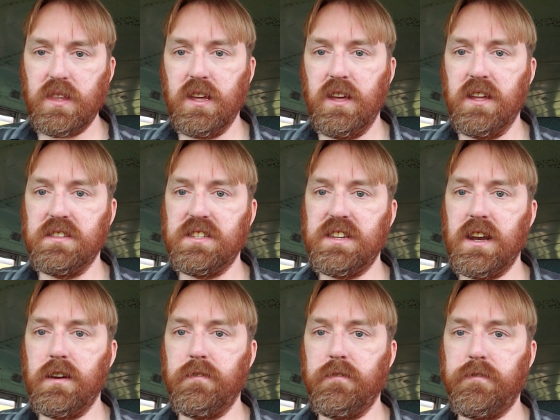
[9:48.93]

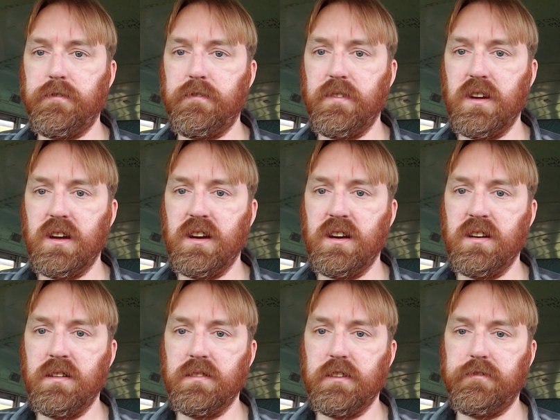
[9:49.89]
Instead of
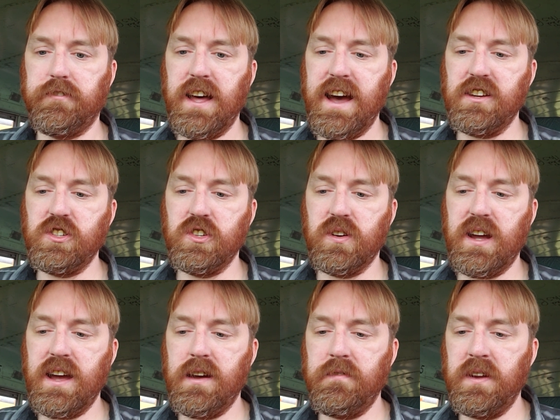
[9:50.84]
the flasher
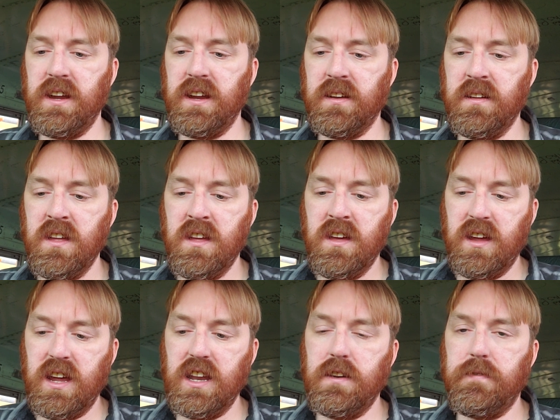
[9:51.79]
having
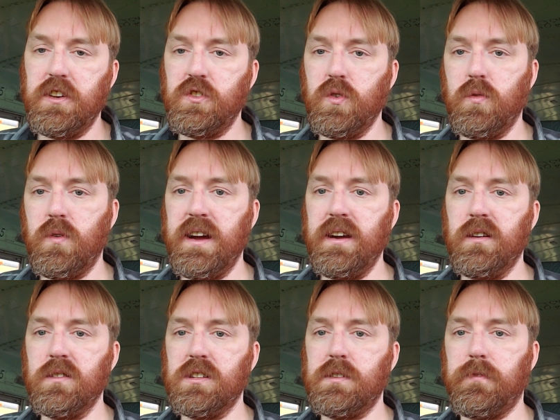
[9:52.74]
individual
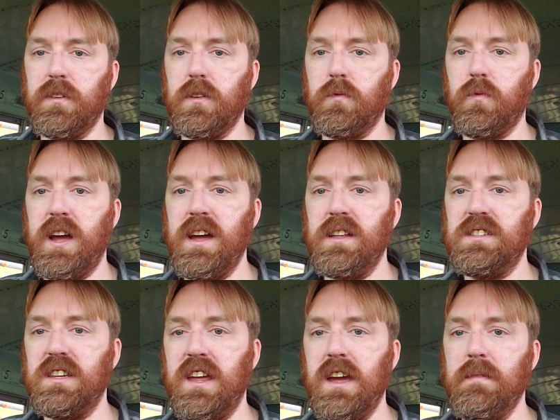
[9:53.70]
wires for the
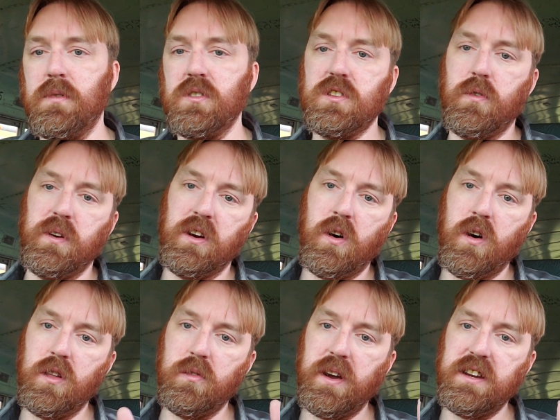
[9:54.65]
reds and ambers going
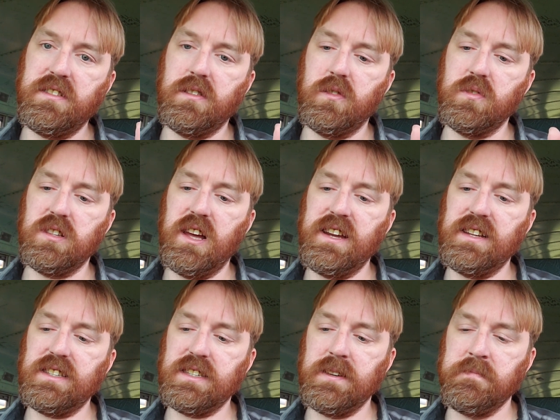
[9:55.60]
all the way to those
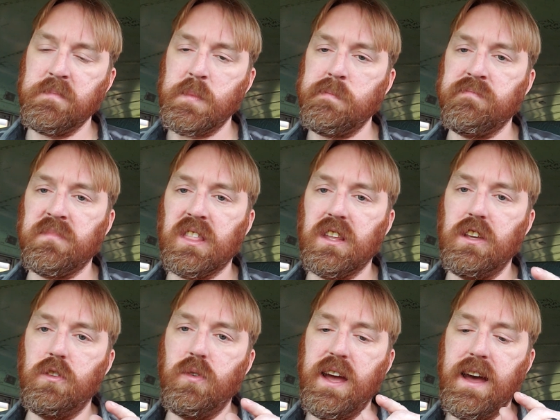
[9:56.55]
lights,
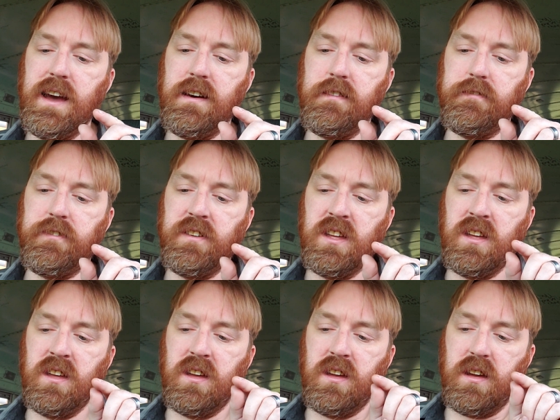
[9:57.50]
you have
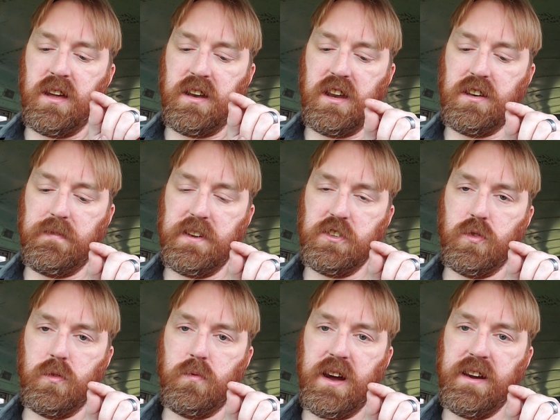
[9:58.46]
an
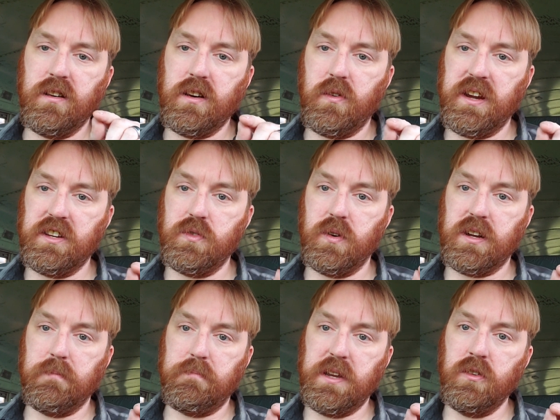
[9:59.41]
individual wire going to a
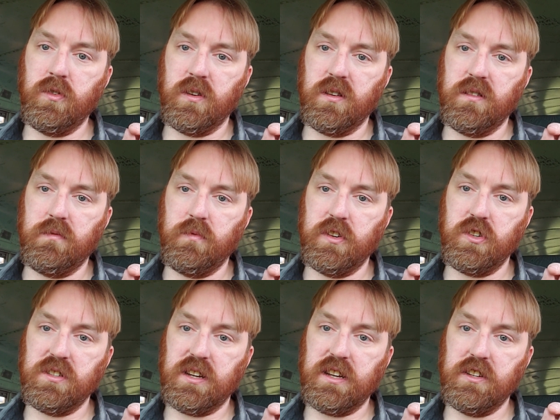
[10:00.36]
computer, which
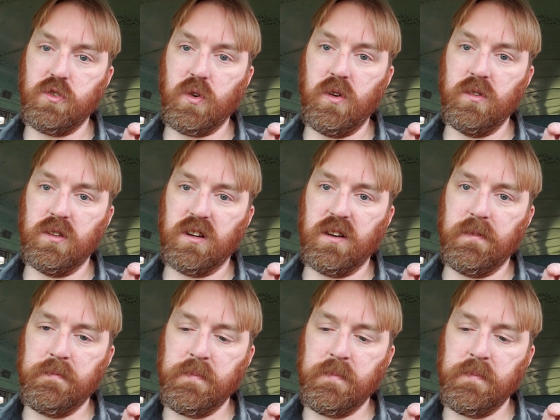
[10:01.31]
is a controller.